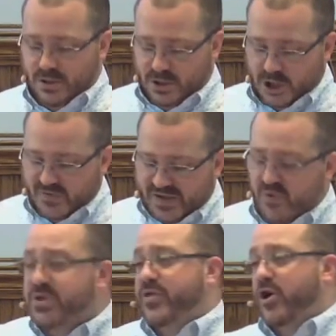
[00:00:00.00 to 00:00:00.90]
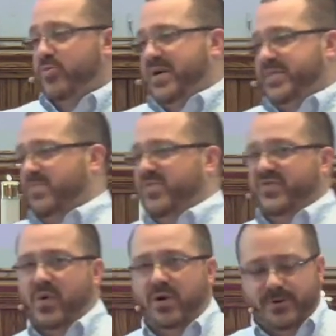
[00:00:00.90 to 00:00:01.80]
You've never really thought about that before.
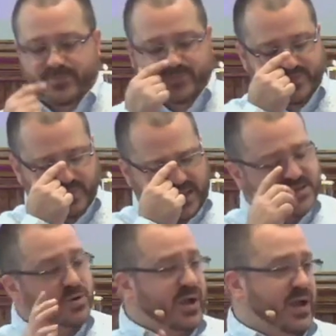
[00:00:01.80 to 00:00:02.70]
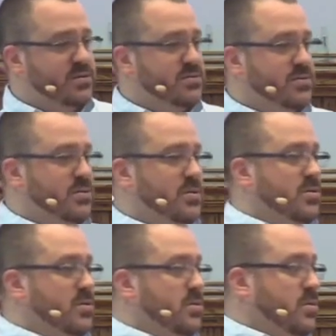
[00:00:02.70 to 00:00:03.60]
That's okay.
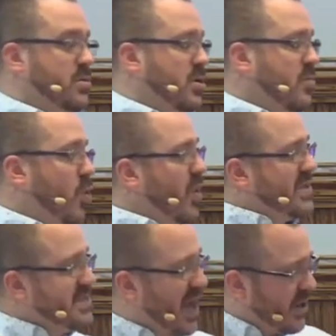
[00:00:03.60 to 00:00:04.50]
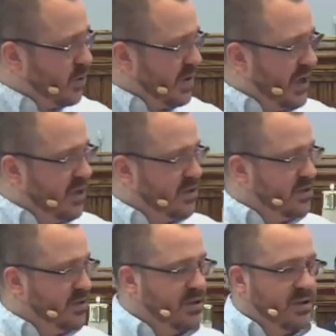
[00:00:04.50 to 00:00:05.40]
But what's not okay
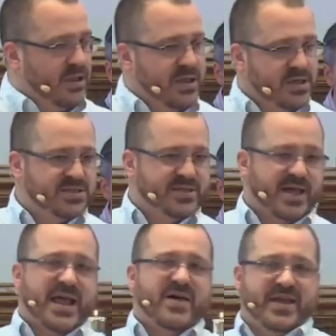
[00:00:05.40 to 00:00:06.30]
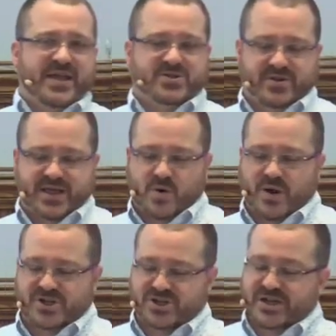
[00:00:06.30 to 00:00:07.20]
is to not have an answer to that
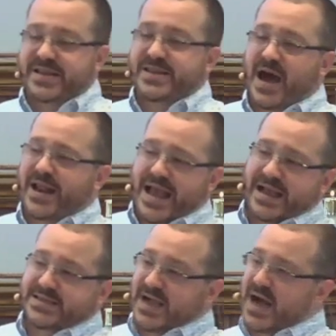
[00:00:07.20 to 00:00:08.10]
question and not ask God to